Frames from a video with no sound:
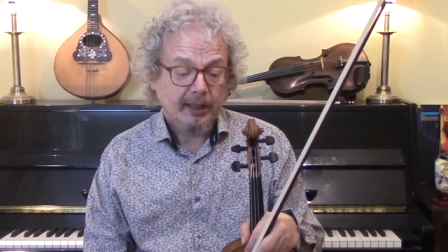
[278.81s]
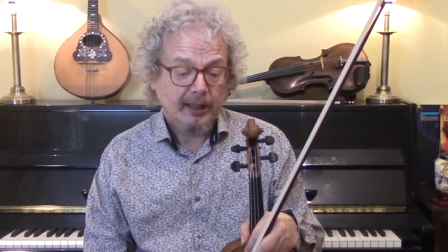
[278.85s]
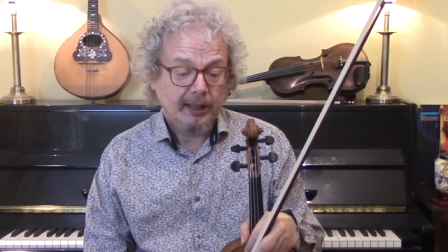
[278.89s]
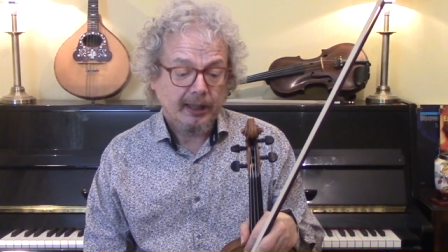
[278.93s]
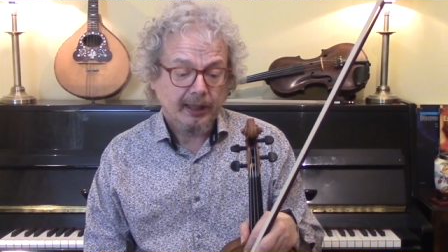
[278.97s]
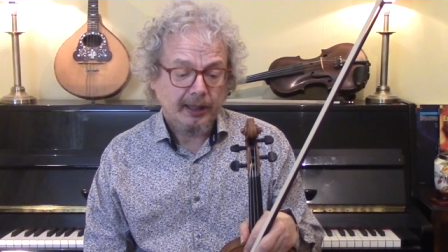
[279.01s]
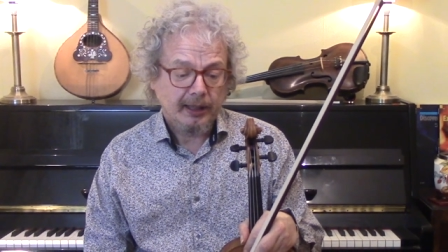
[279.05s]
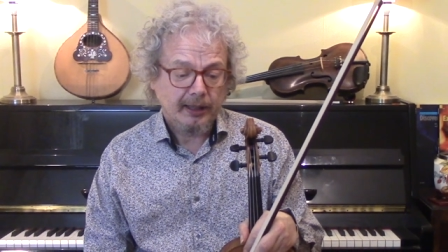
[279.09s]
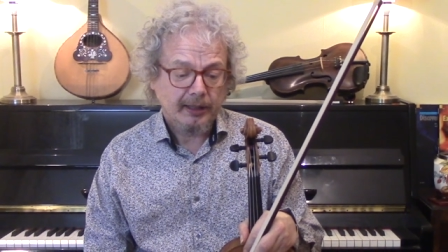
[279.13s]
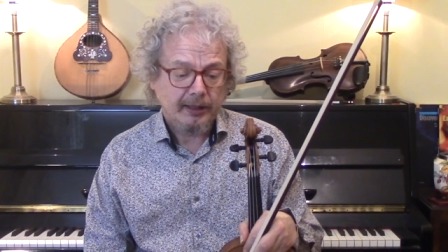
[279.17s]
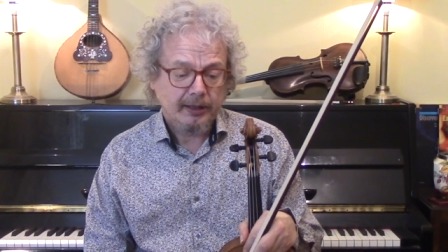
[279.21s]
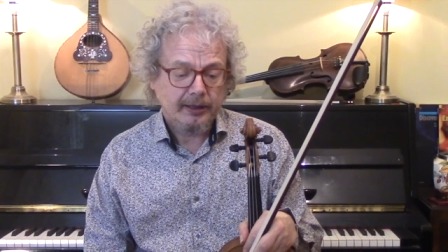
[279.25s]

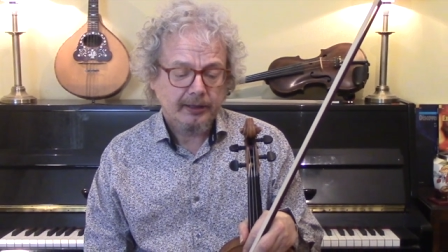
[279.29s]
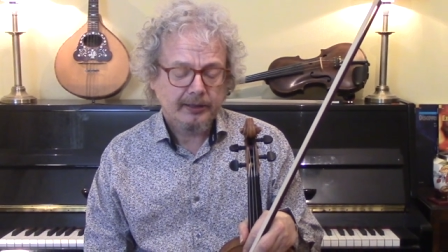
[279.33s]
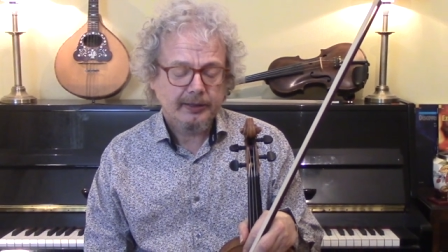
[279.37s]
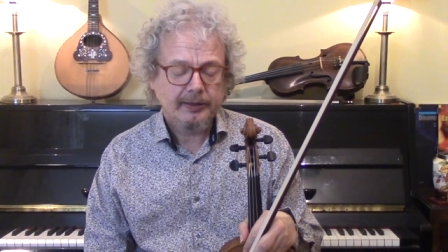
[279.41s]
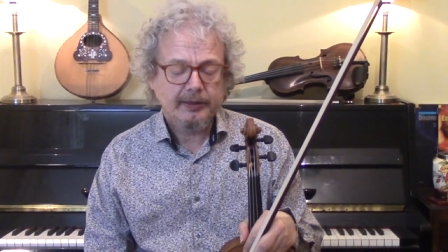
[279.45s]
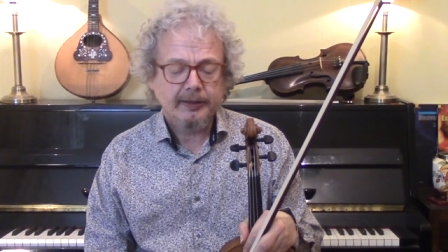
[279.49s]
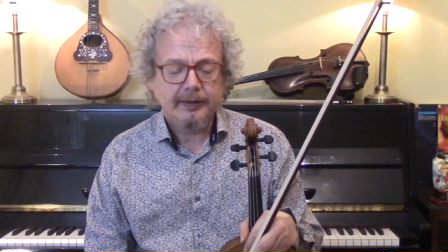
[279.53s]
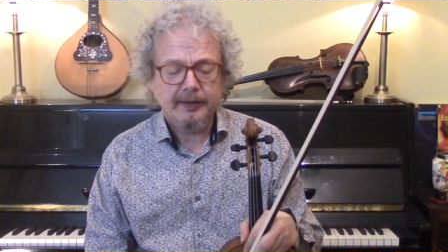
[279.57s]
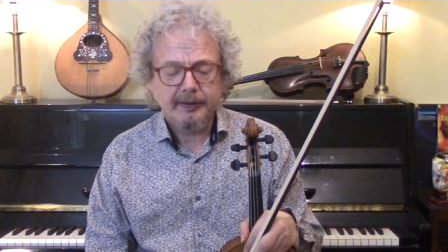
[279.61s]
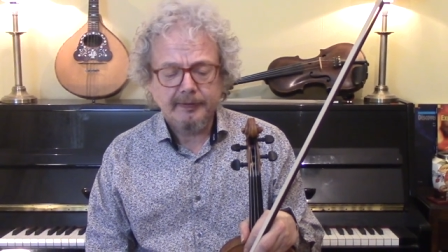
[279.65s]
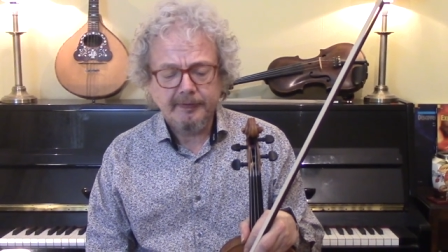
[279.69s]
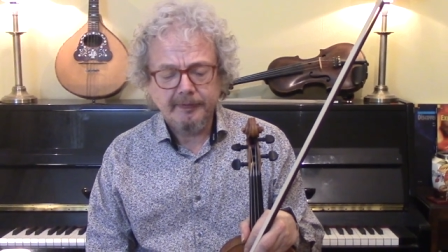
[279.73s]

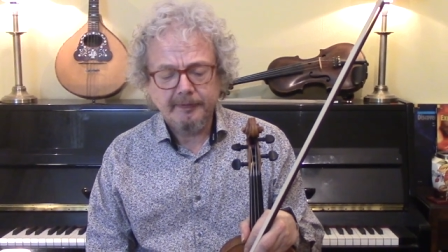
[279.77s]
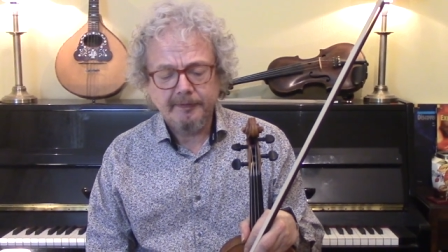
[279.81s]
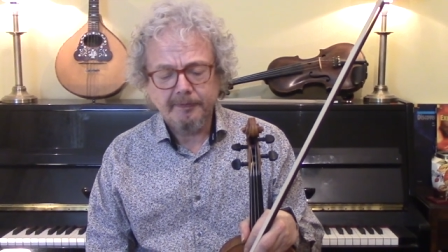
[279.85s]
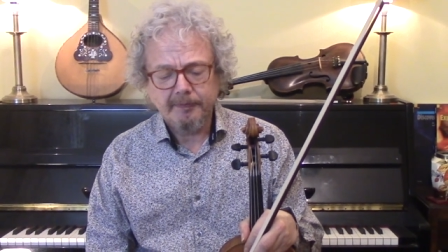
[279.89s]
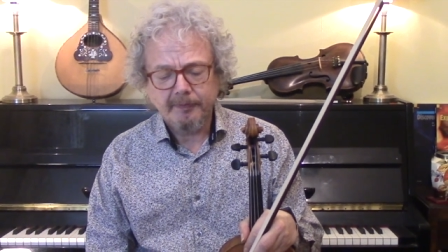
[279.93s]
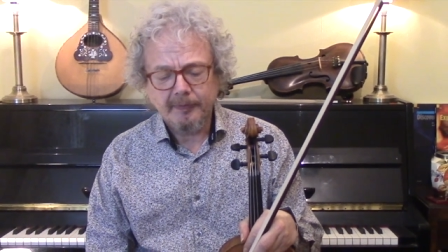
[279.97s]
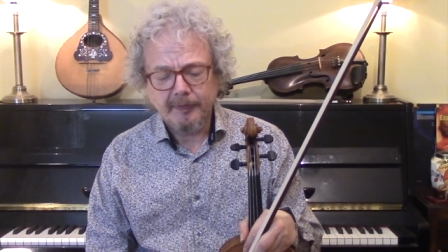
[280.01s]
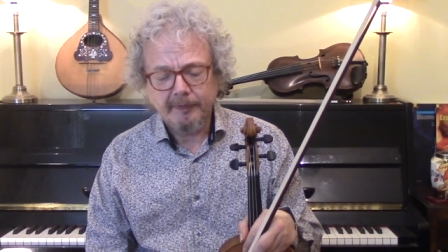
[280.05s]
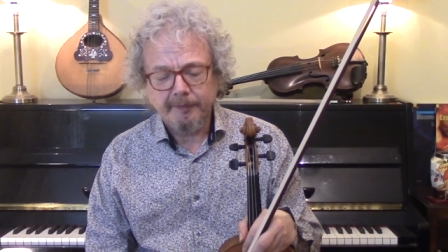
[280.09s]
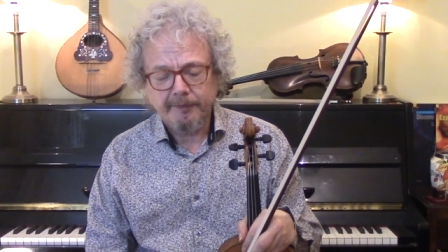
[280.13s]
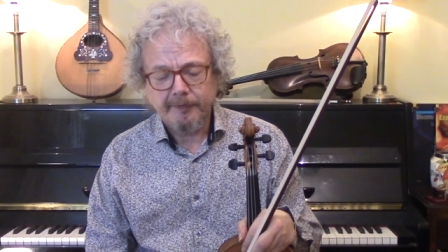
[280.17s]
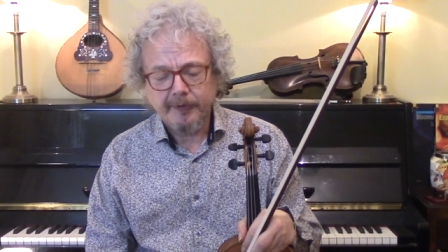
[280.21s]
and
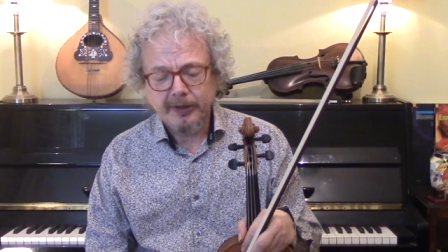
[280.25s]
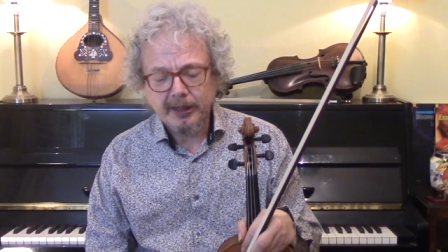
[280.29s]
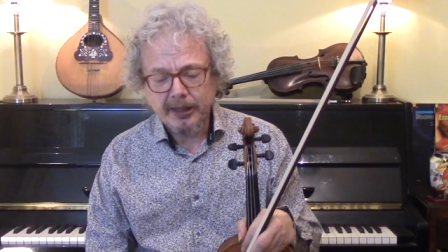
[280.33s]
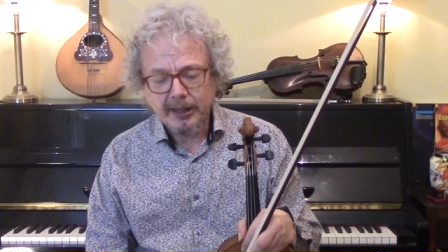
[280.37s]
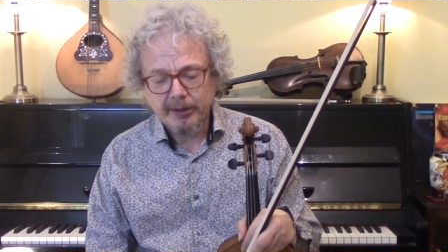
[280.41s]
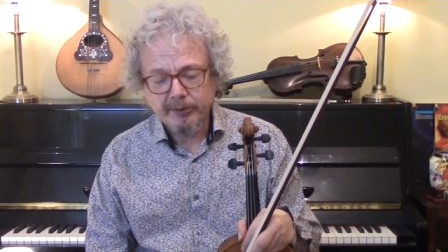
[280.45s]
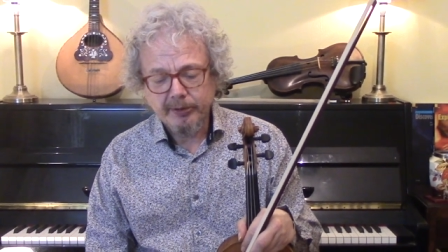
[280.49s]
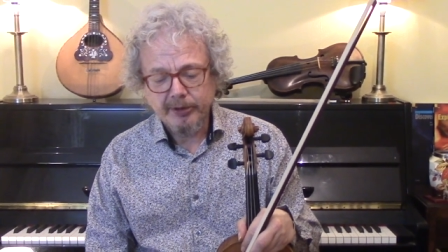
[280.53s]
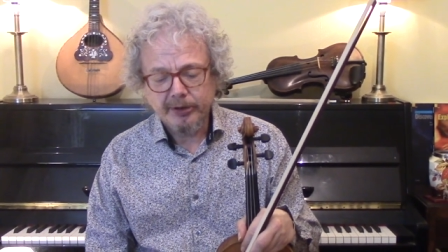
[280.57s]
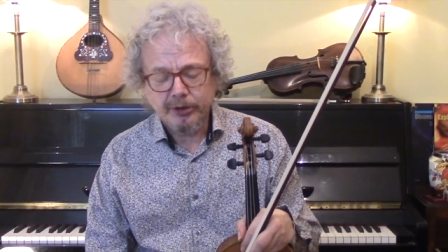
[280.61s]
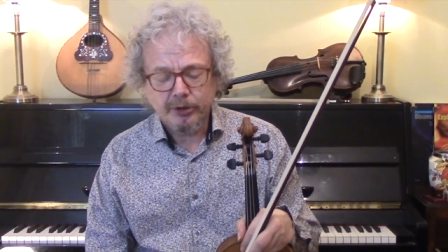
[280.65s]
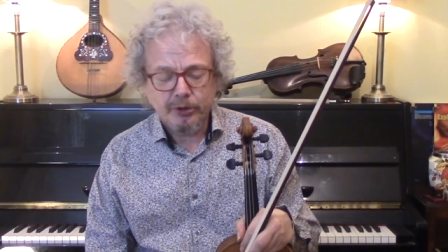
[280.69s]

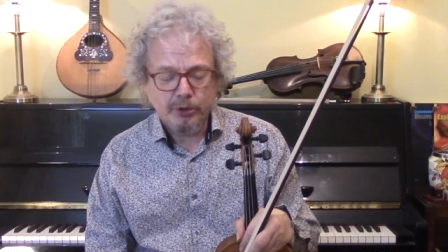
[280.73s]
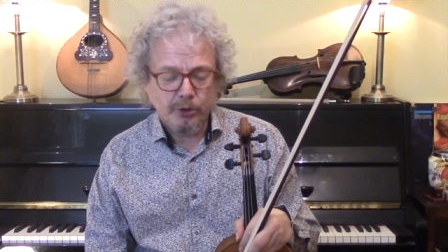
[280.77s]
vary the